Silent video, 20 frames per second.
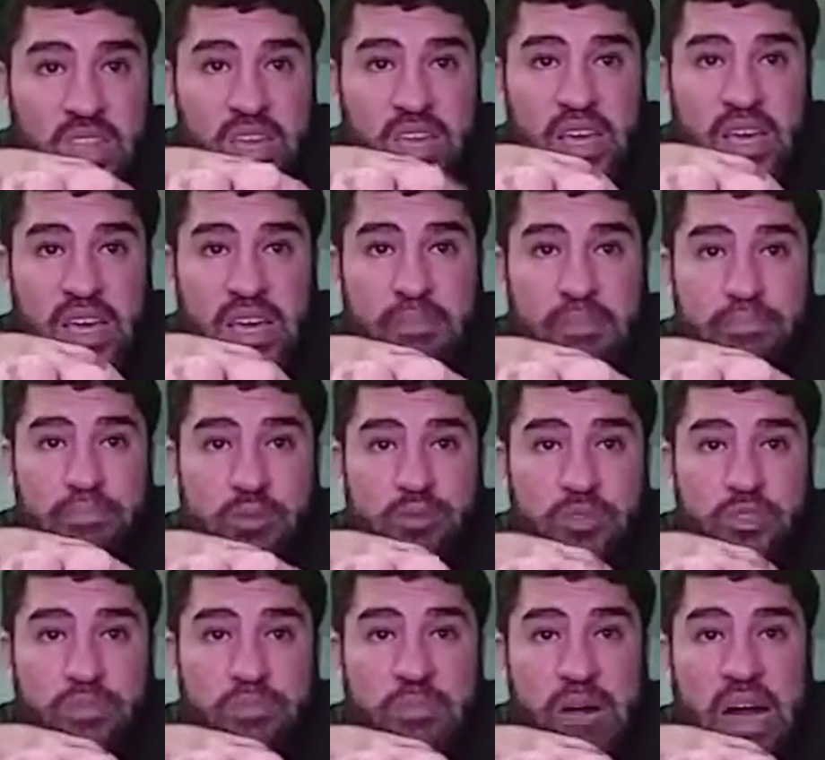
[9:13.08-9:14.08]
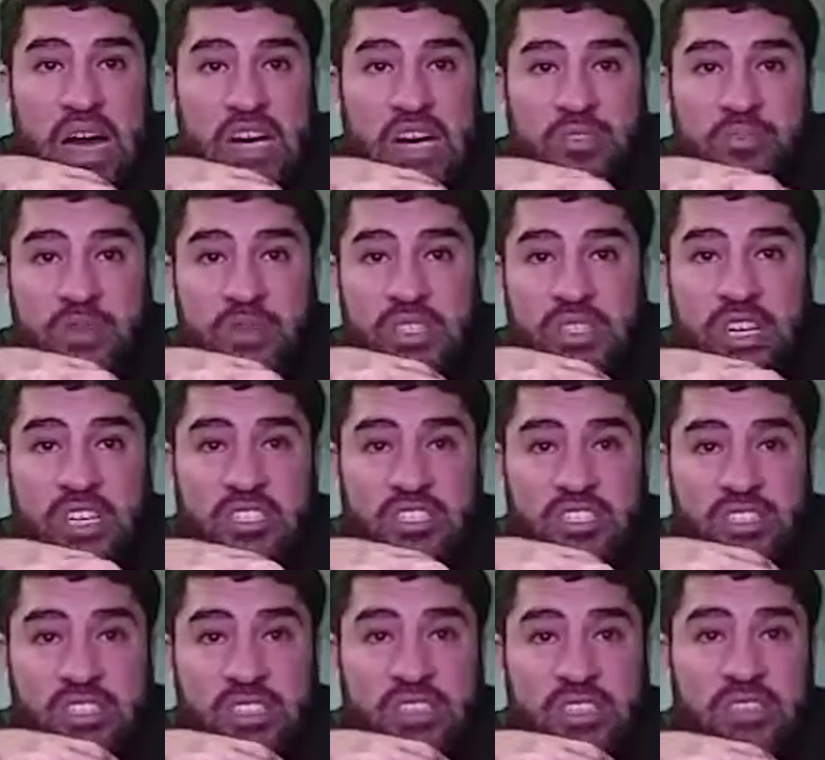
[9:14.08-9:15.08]
it boosts bile
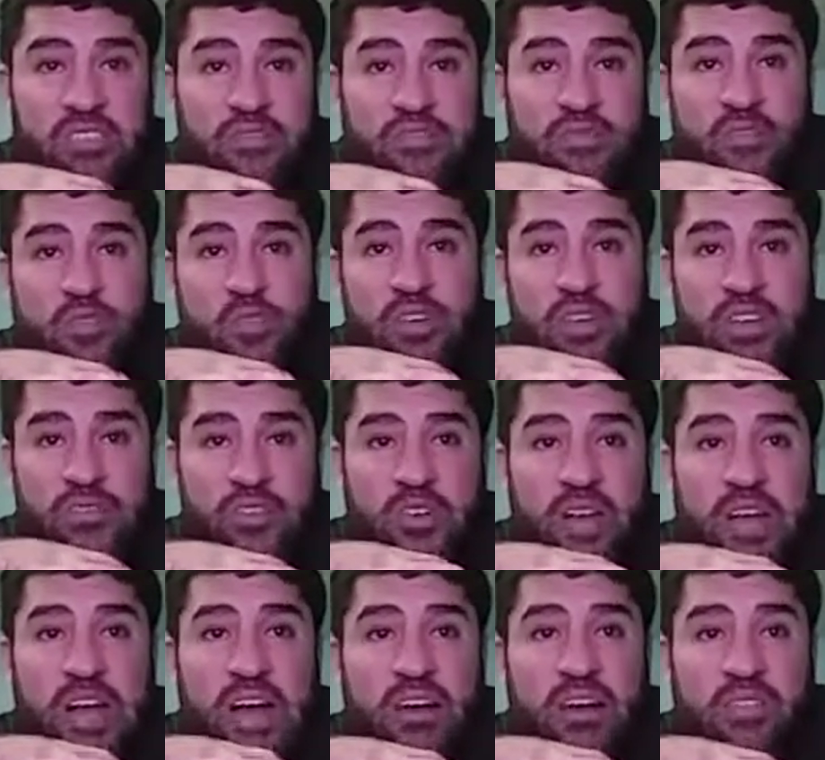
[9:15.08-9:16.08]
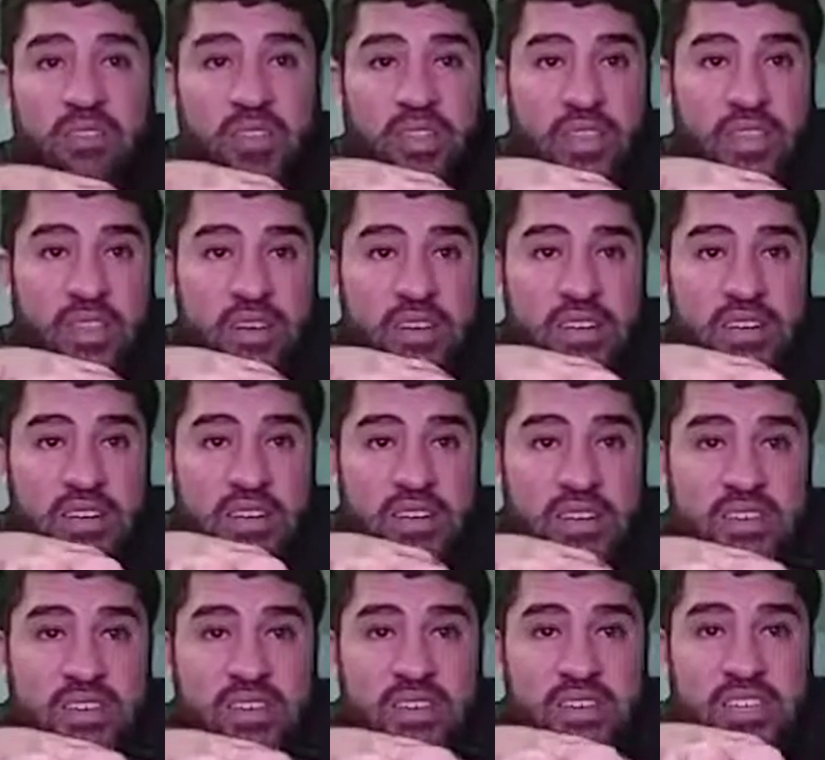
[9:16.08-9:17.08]
production for liver health.
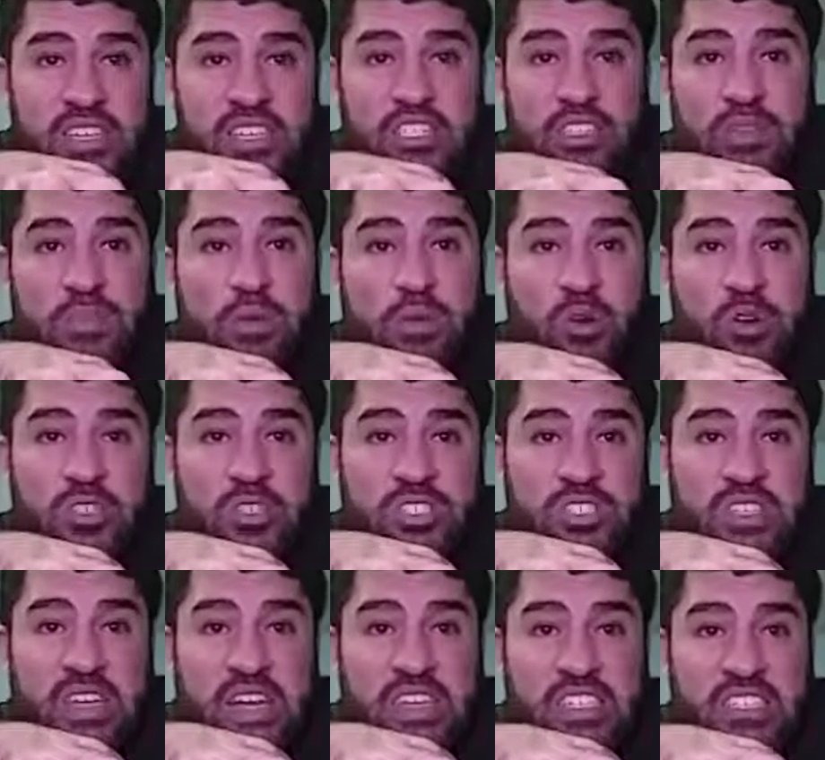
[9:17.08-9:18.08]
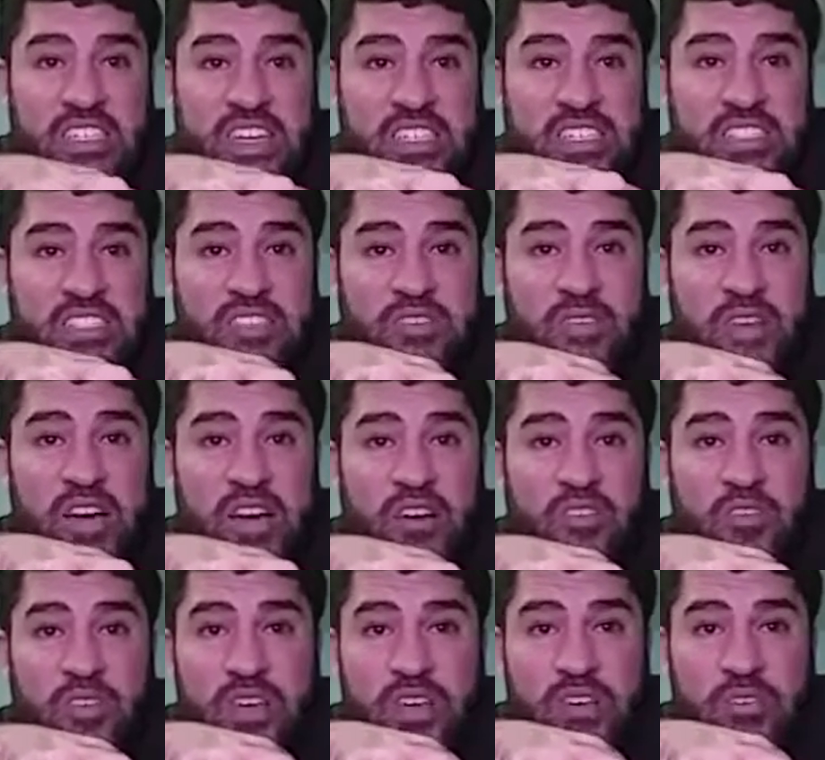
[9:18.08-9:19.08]
It supports digestive
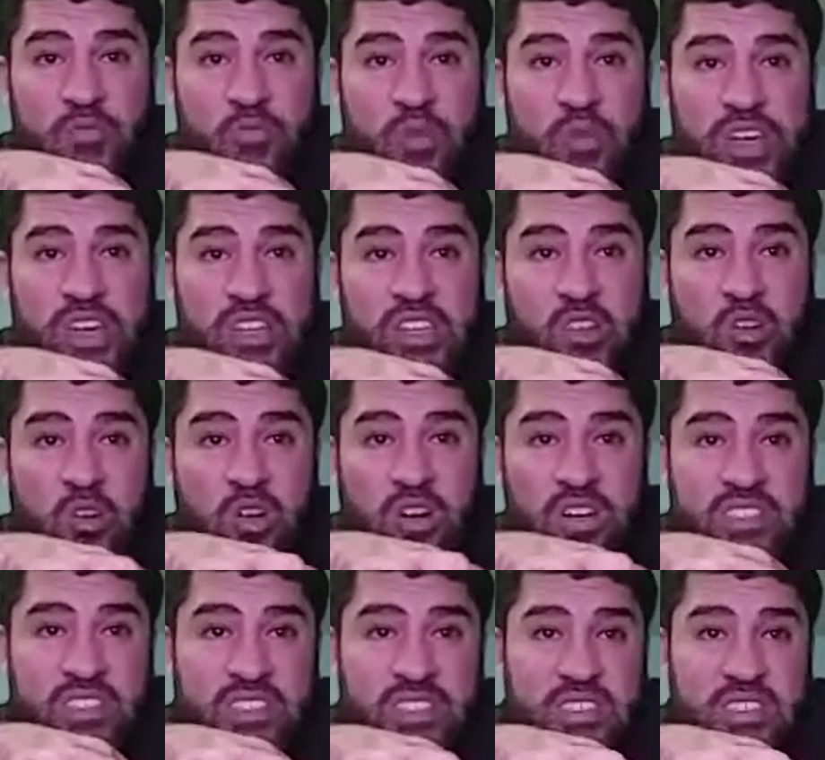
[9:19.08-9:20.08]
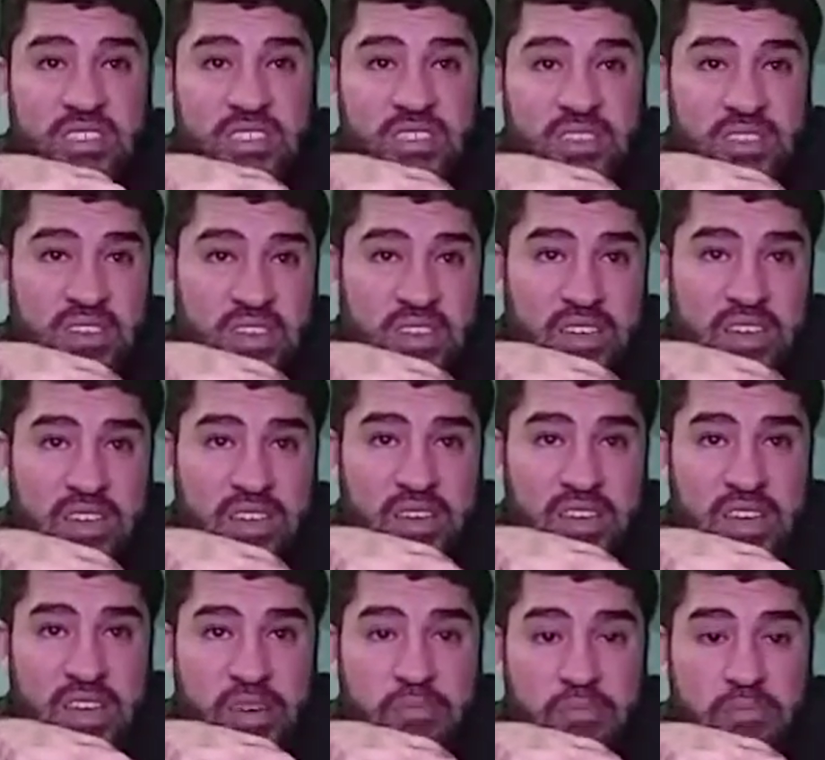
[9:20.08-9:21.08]
health and weight loss.
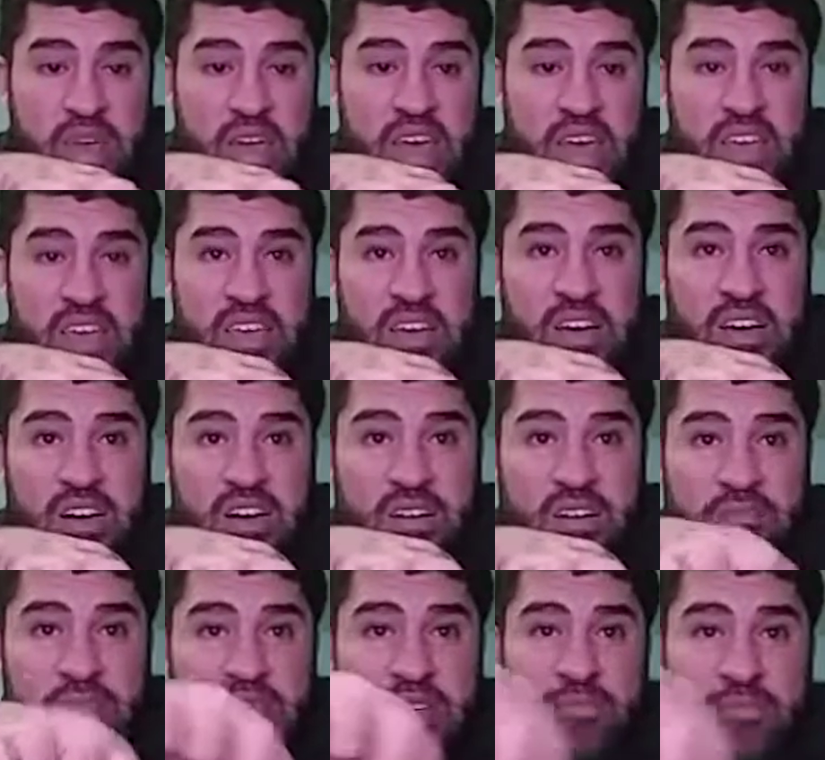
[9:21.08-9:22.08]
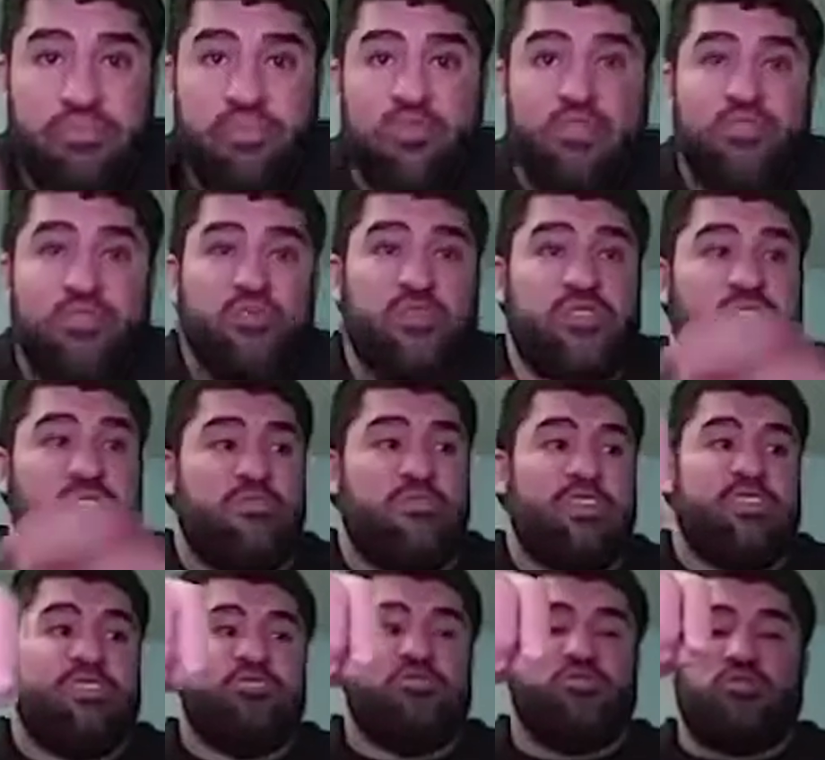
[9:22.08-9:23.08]
It may um, improve
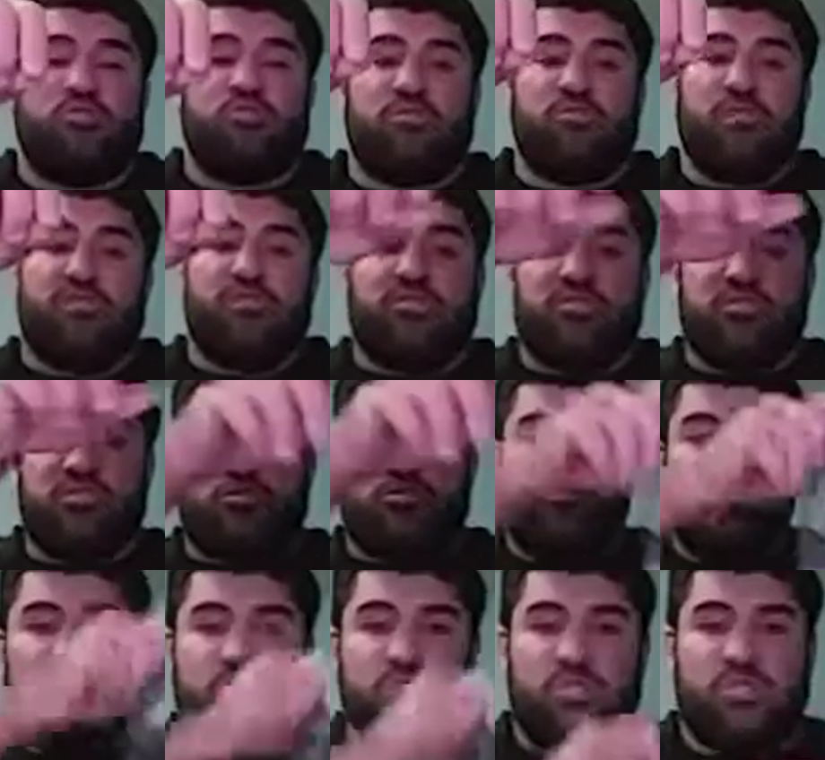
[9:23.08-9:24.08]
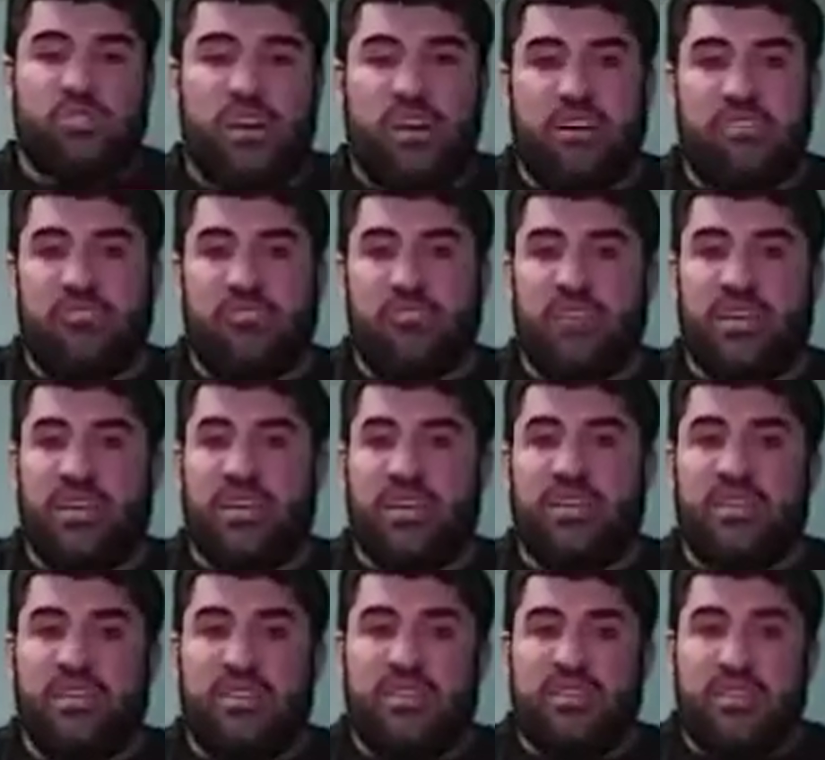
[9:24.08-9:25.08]
cholesterol levels, which will help me
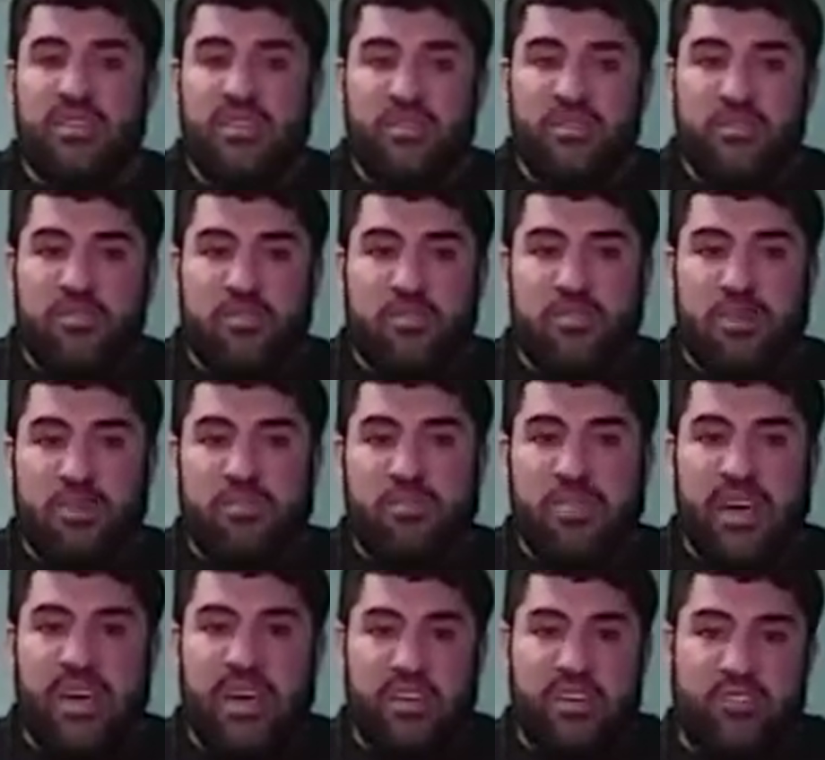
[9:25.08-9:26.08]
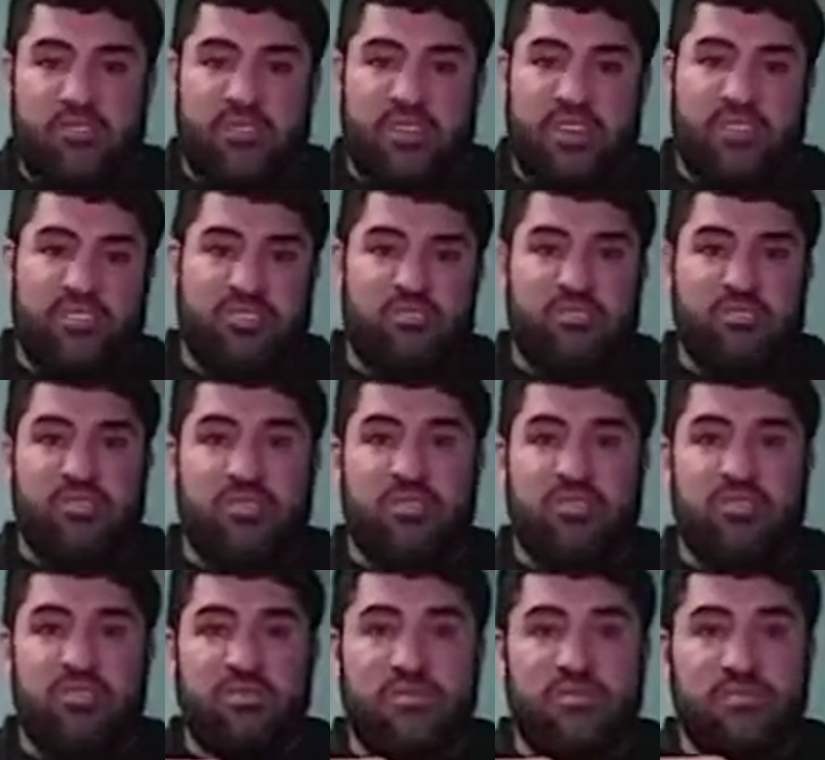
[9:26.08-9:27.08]
with my bad cholesterol.
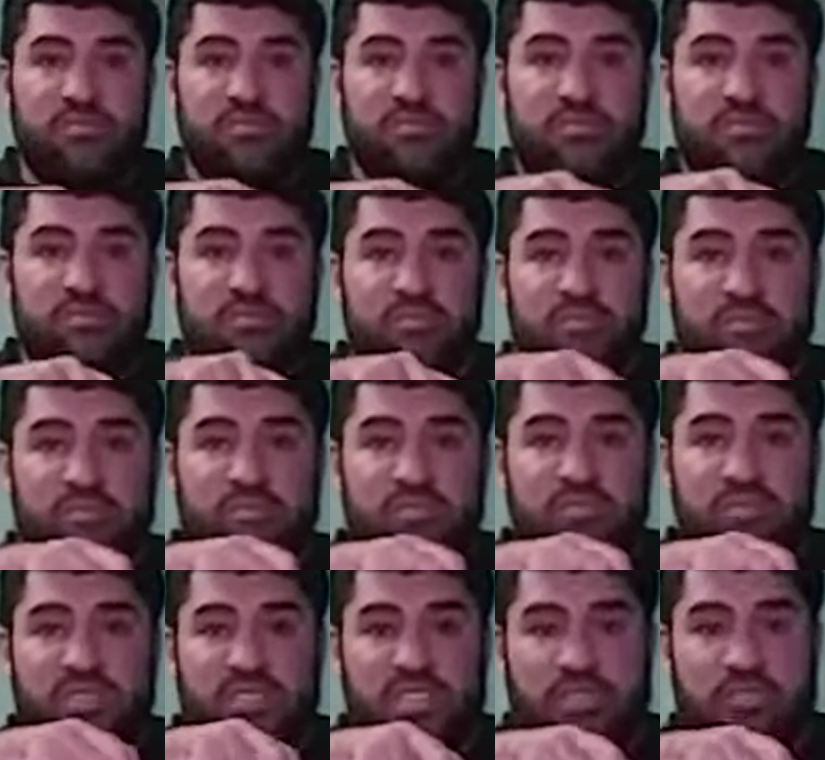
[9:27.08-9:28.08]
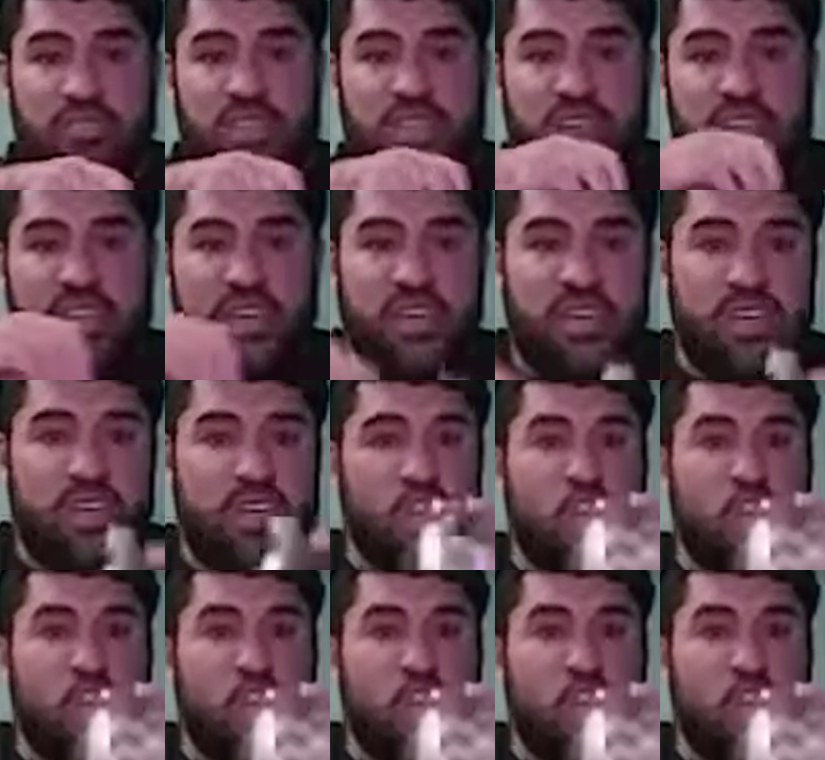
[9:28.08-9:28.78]
I'm an idiot.